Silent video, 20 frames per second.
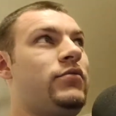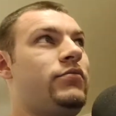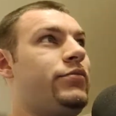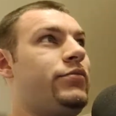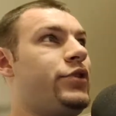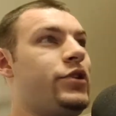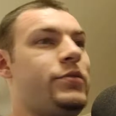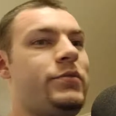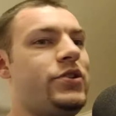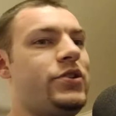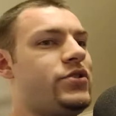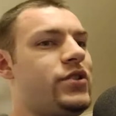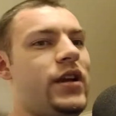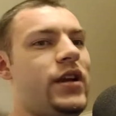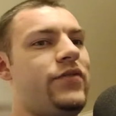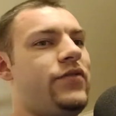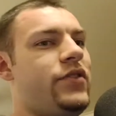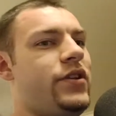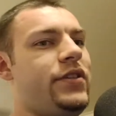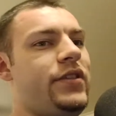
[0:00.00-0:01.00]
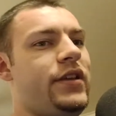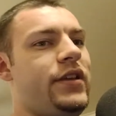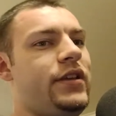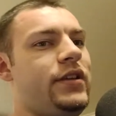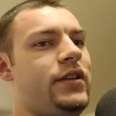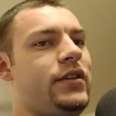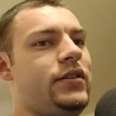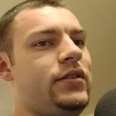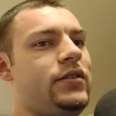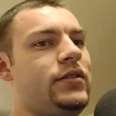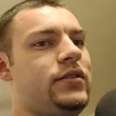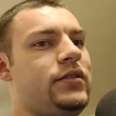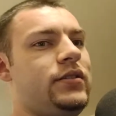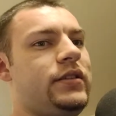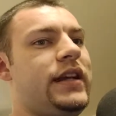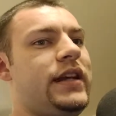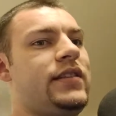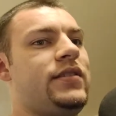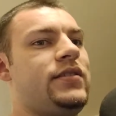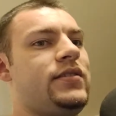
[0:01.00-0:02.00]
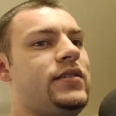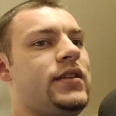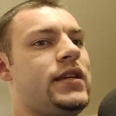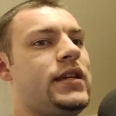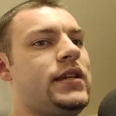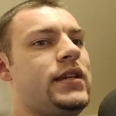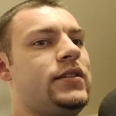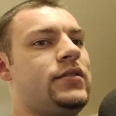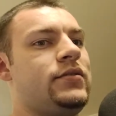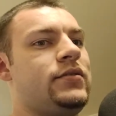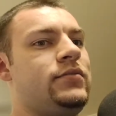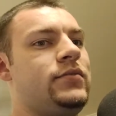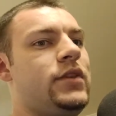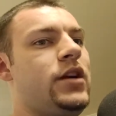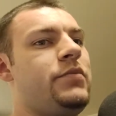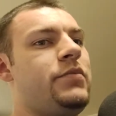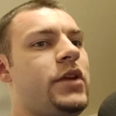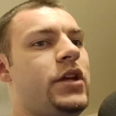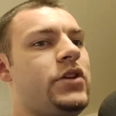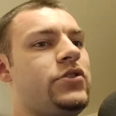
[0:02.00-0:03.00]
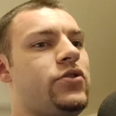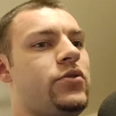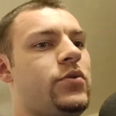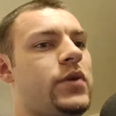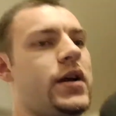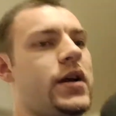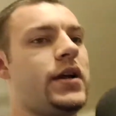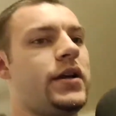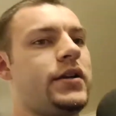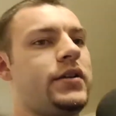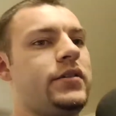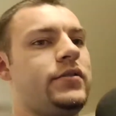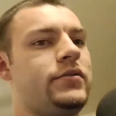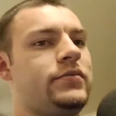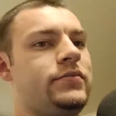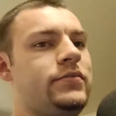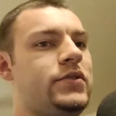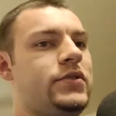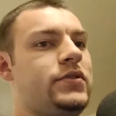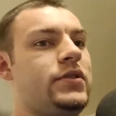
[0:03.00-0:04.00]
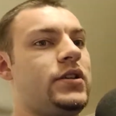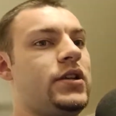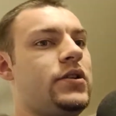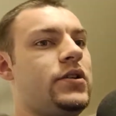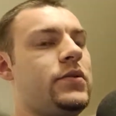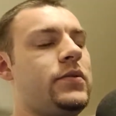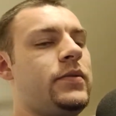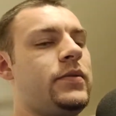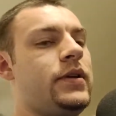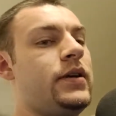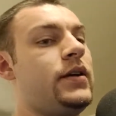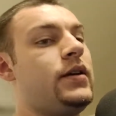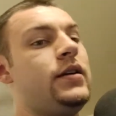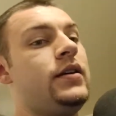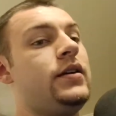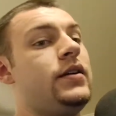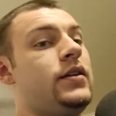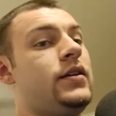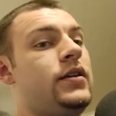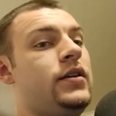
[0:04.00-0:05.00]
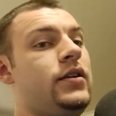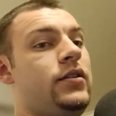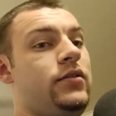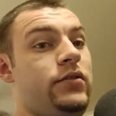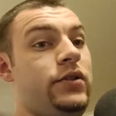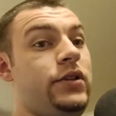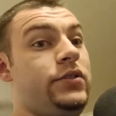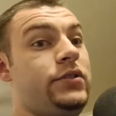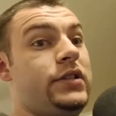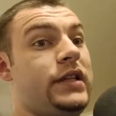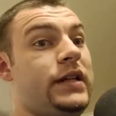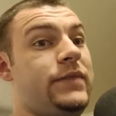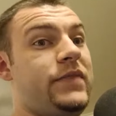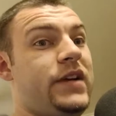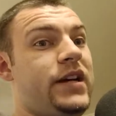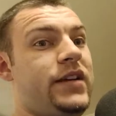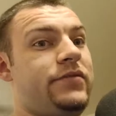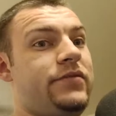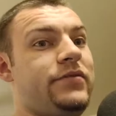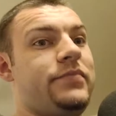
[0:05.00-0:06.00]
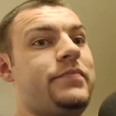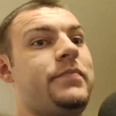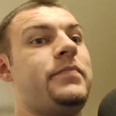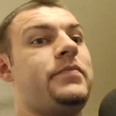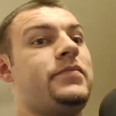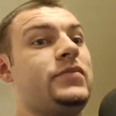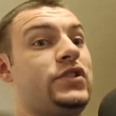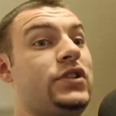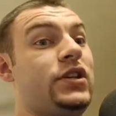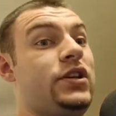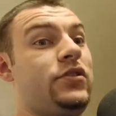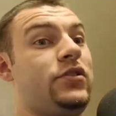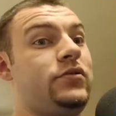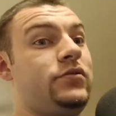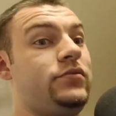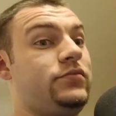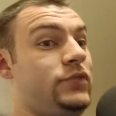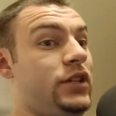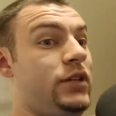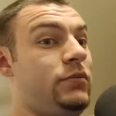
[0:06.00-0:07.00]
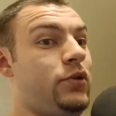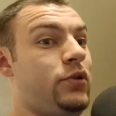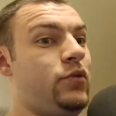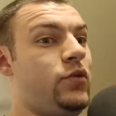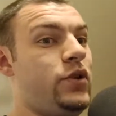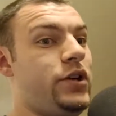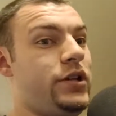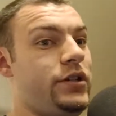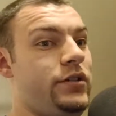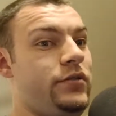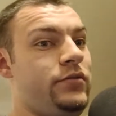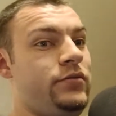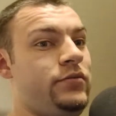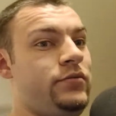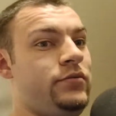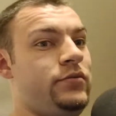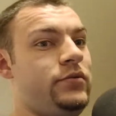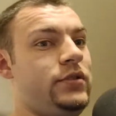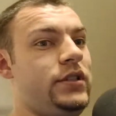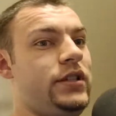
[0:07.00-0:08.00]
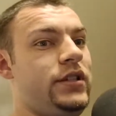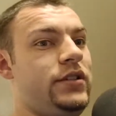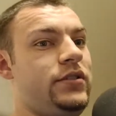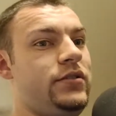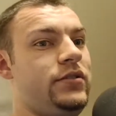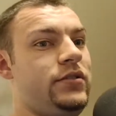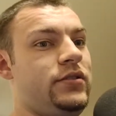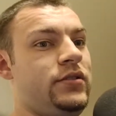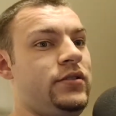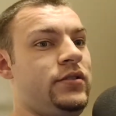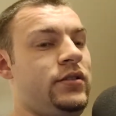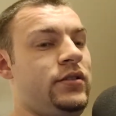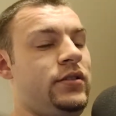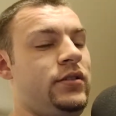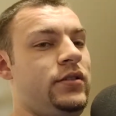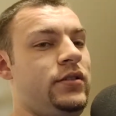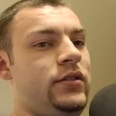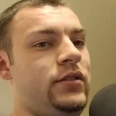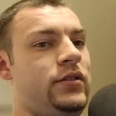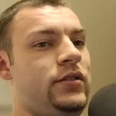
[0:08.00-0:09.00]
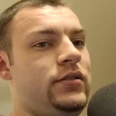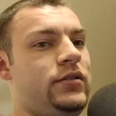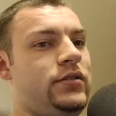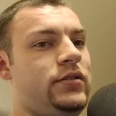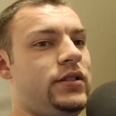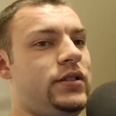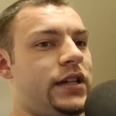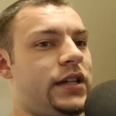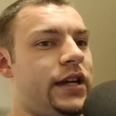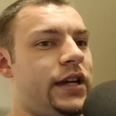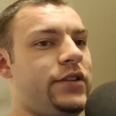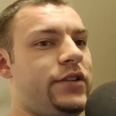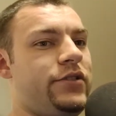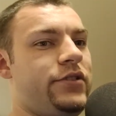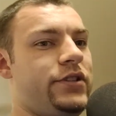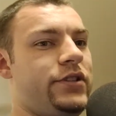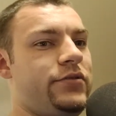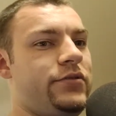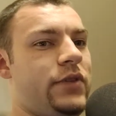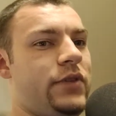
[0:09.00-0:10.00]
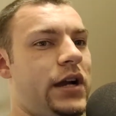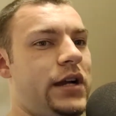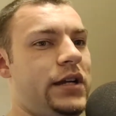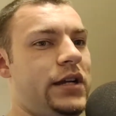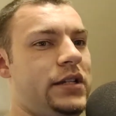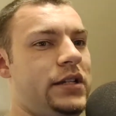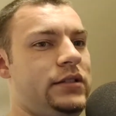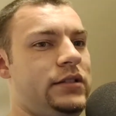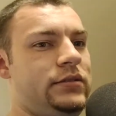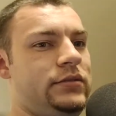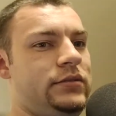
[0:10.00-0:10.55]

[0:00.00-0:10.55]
pretty much everything that's like a major ride, so we'll go top 5. So, number 1 is the Hagrid's ride.